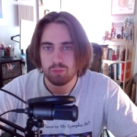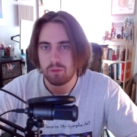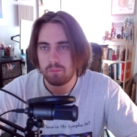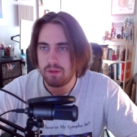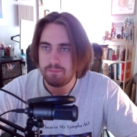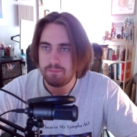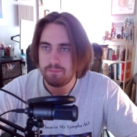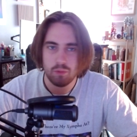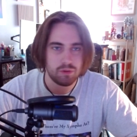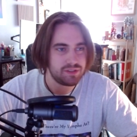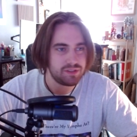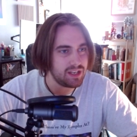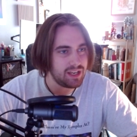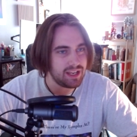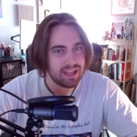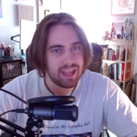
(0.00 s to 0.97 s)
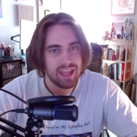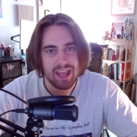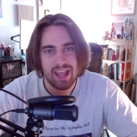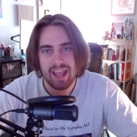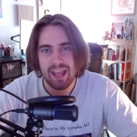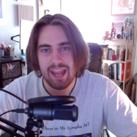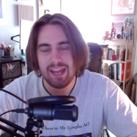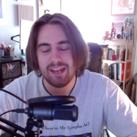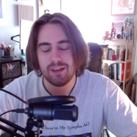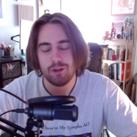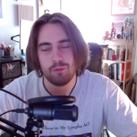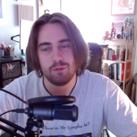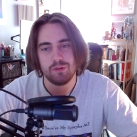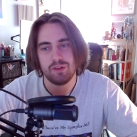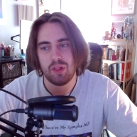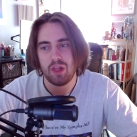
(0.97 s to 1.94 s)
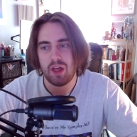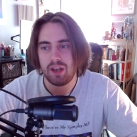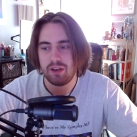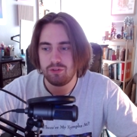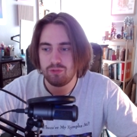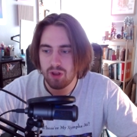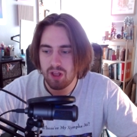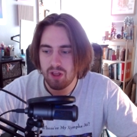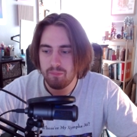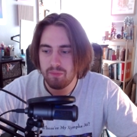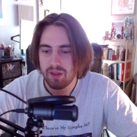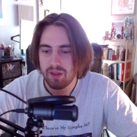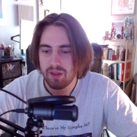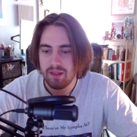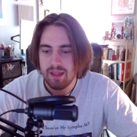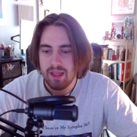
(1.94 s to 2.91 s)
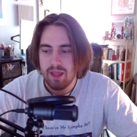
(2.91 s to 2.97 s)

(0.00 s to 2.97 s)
where people were sending hate and there was a lot of drama.